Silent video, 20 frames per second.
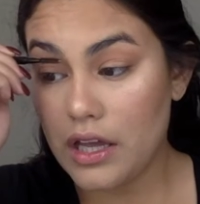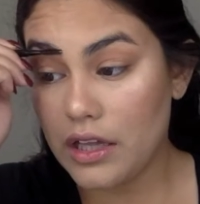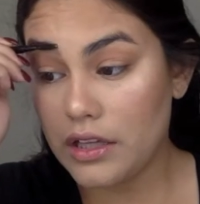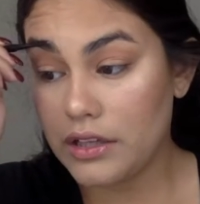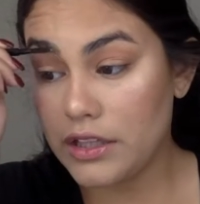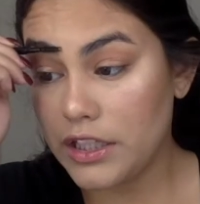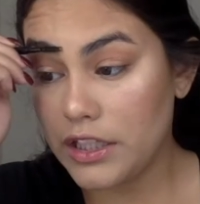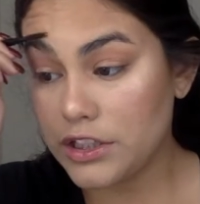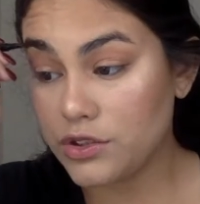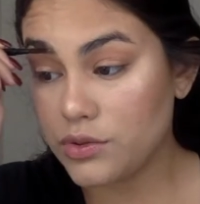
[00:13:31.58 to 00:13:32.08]

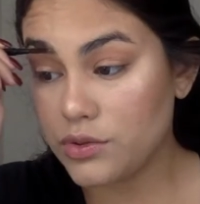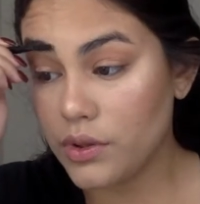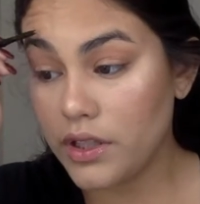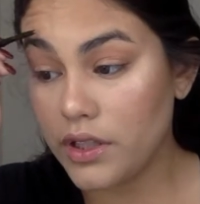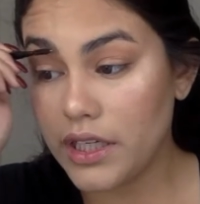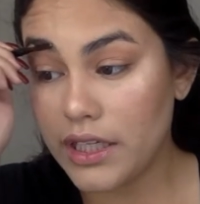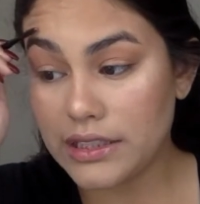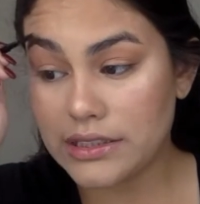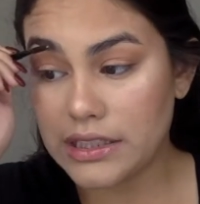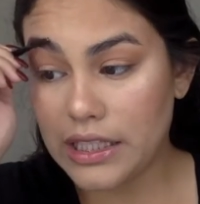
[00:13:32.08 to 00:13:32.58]
this one
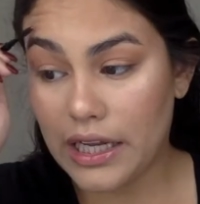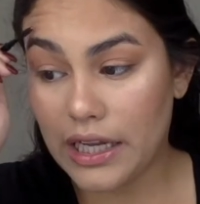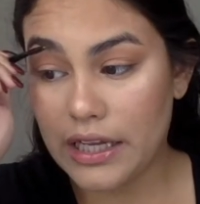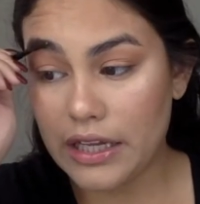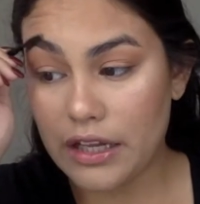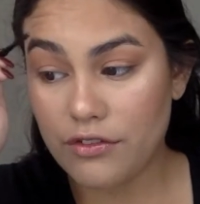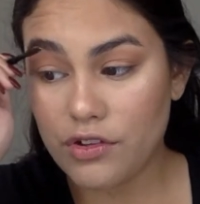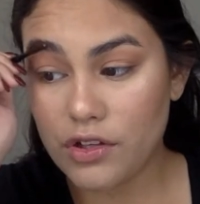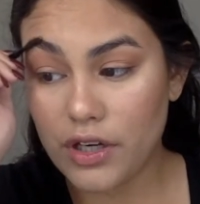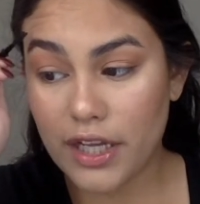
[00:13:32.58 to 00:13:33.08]
is like,
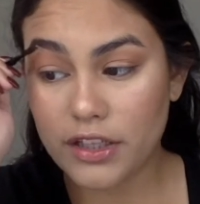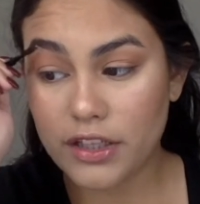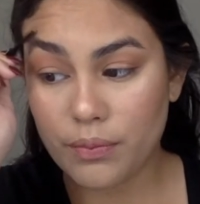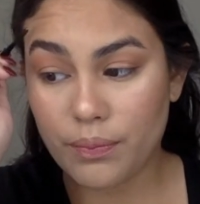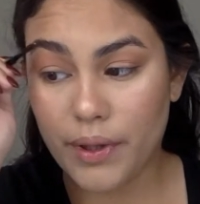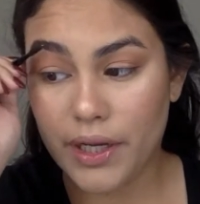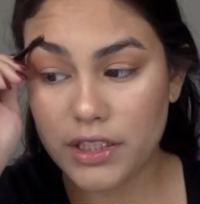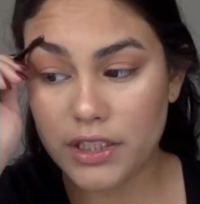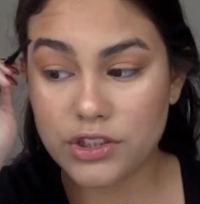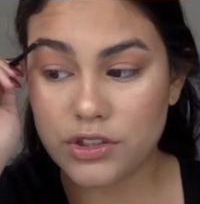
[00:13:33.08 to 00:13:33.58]
if you like the
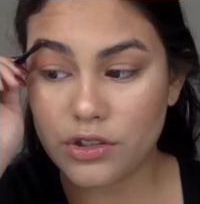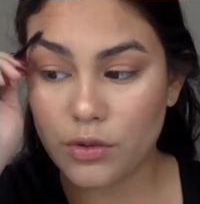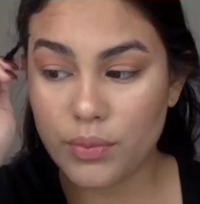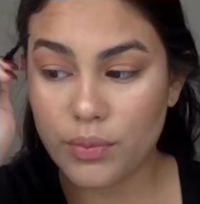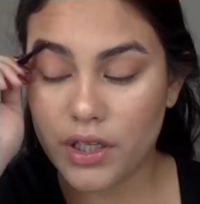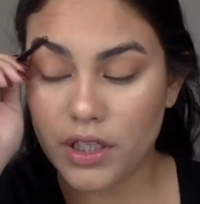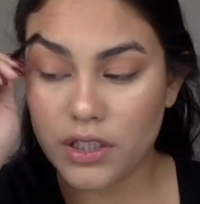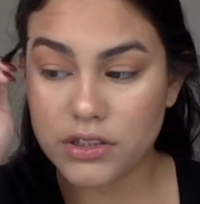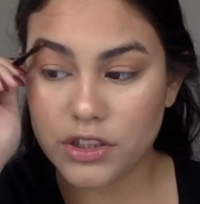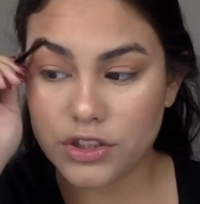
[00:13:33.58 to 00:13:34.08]
pencil
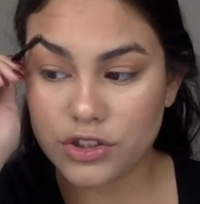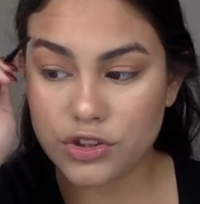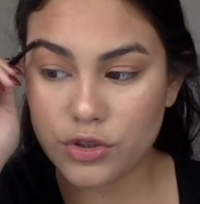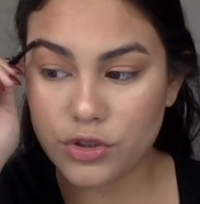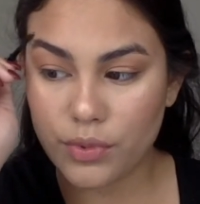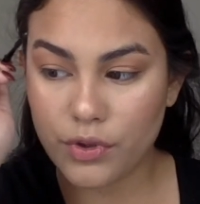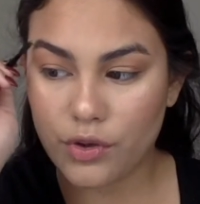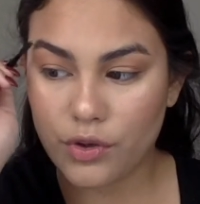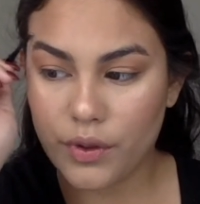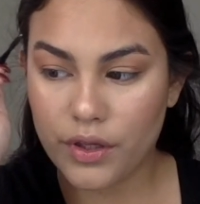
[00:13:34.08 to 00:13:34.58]
because they're
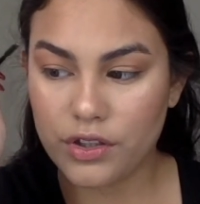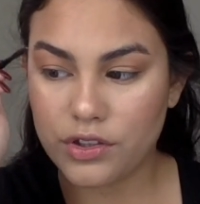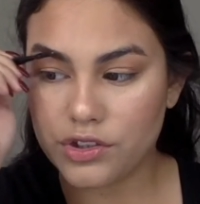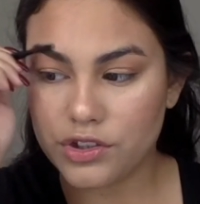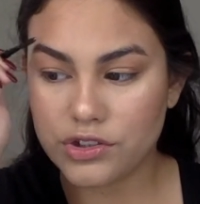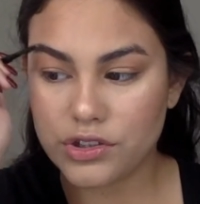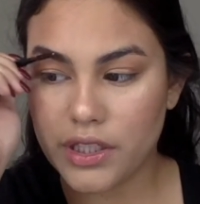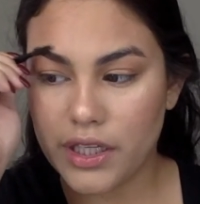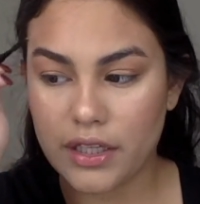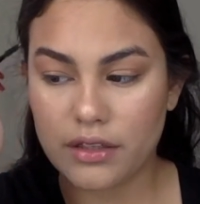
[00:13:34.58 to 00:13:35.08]
super quick, you
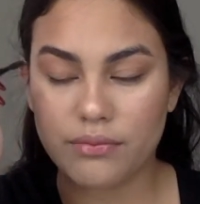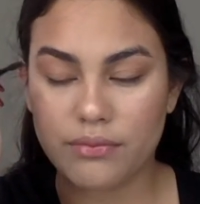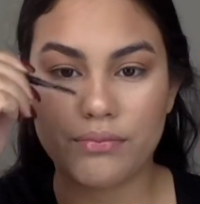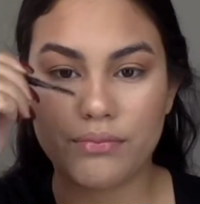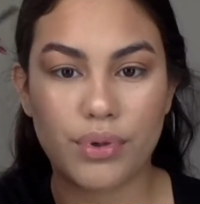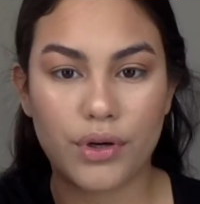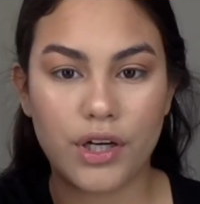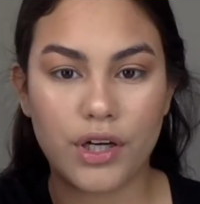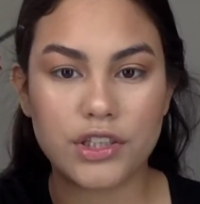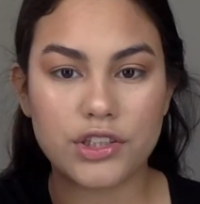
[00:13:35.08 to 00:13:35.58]
just like
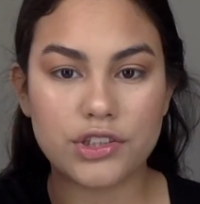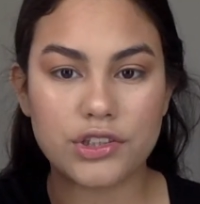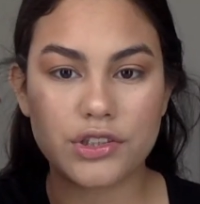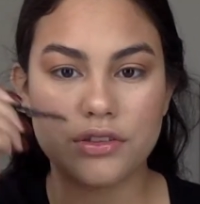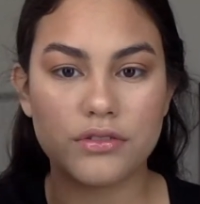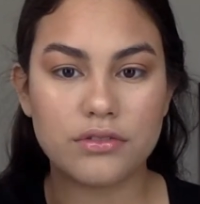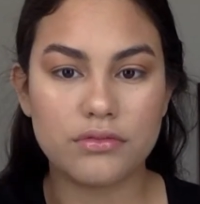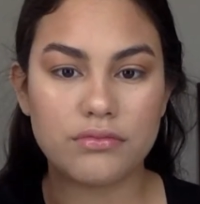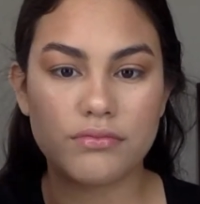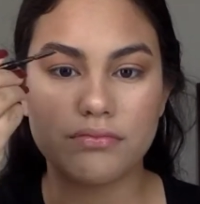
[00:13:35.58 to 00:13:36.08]
brush,
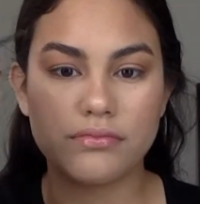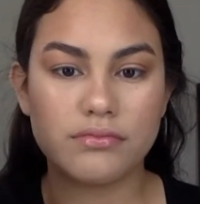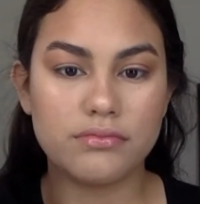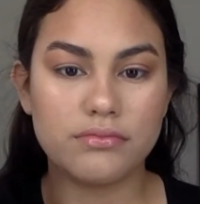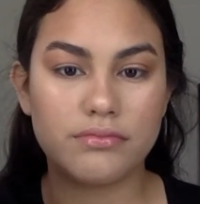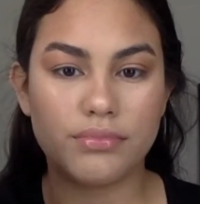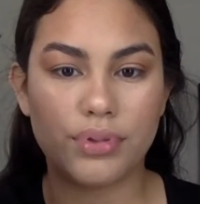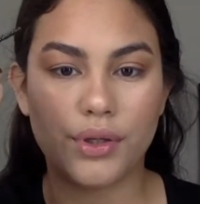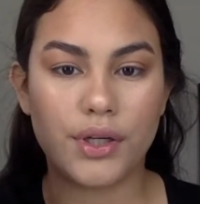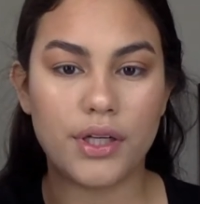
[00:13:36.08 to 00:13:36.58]

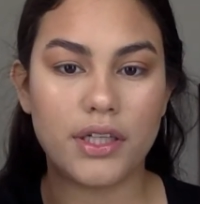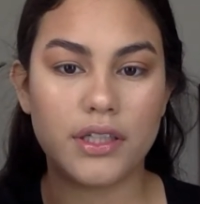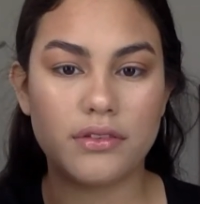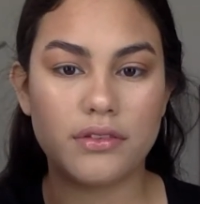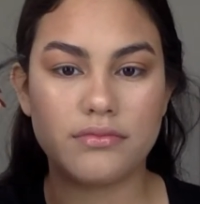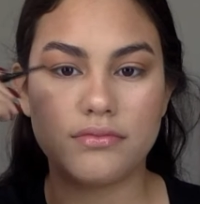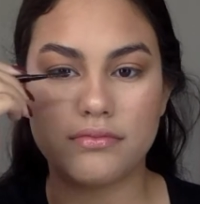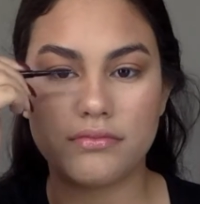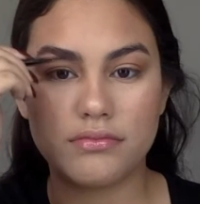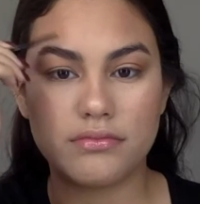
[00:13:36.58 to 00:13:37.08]

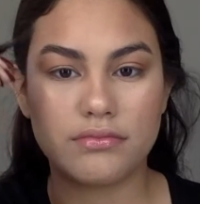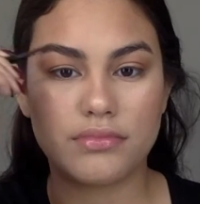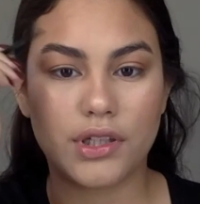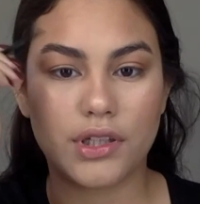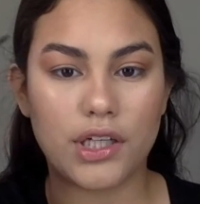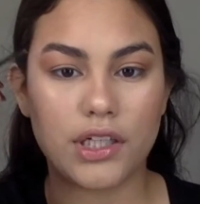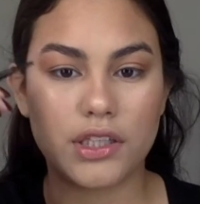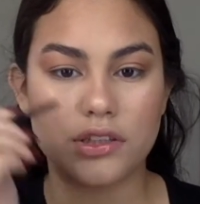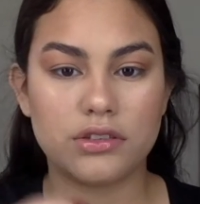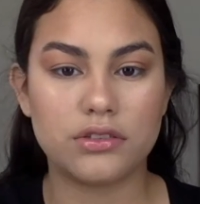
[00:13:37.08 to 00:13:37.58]

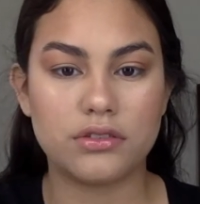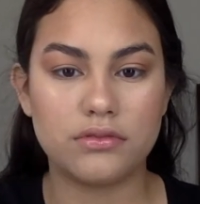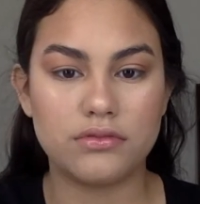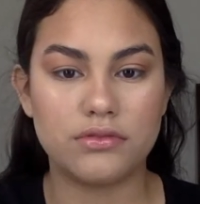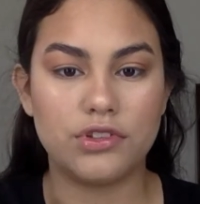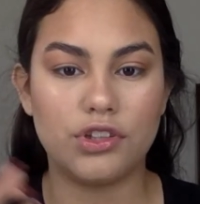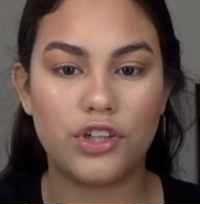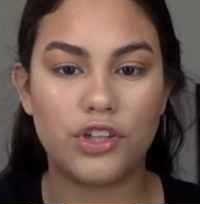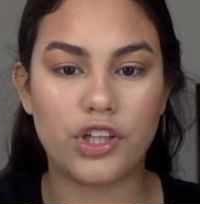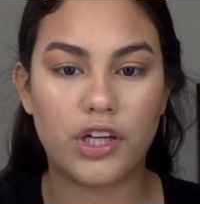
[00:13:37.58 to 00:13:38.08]
brush,
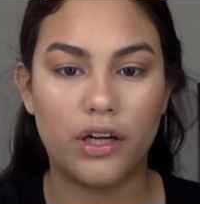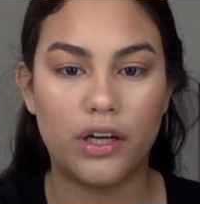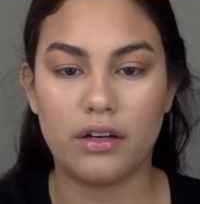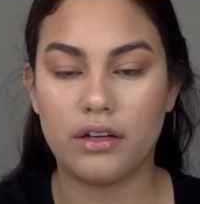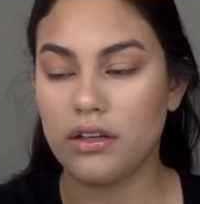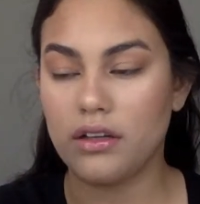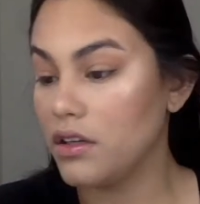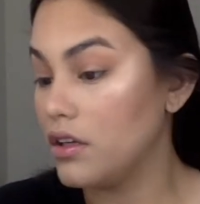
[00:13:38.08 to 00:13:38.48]
you're done.